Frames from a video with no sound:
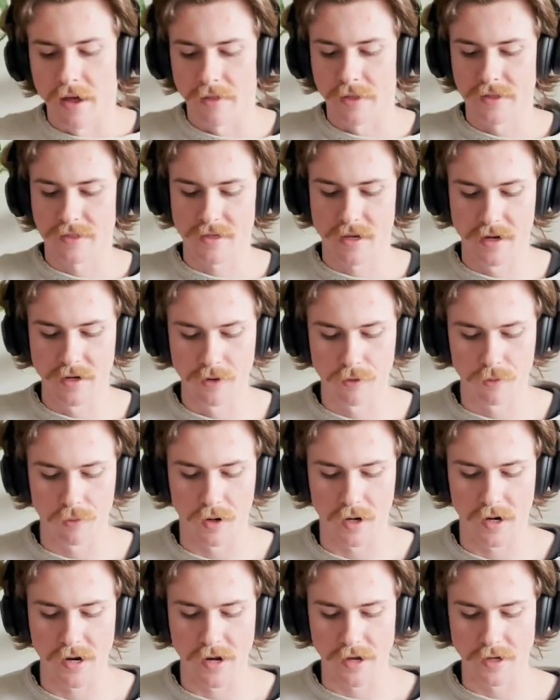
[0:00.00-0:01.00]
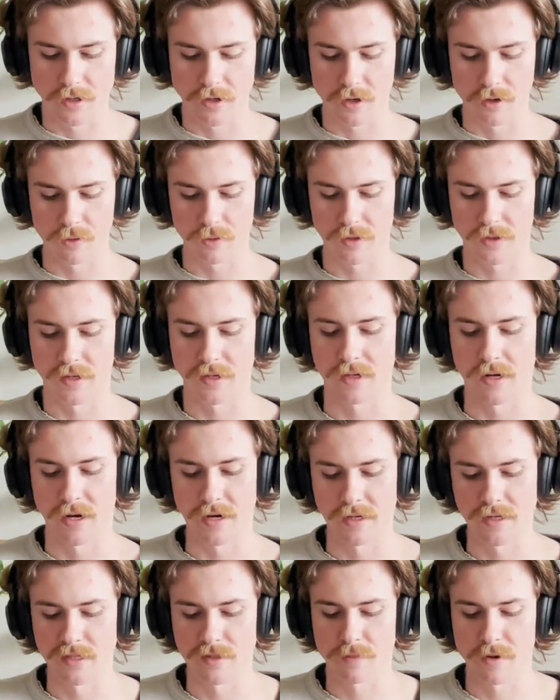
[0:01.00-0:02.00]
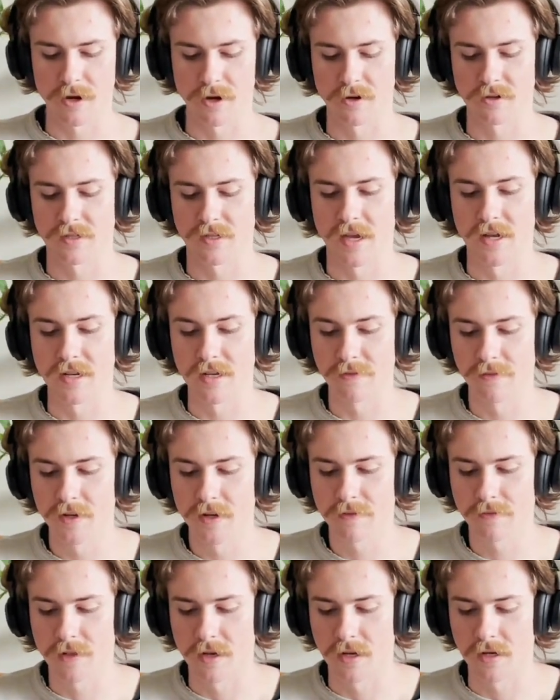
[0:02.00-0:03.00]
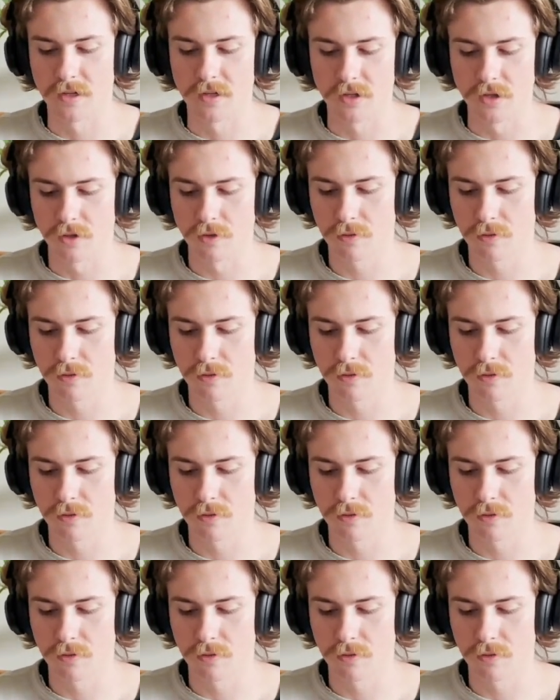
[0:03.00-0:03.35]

that's kind of why I go with the 90s pairs. And even if they do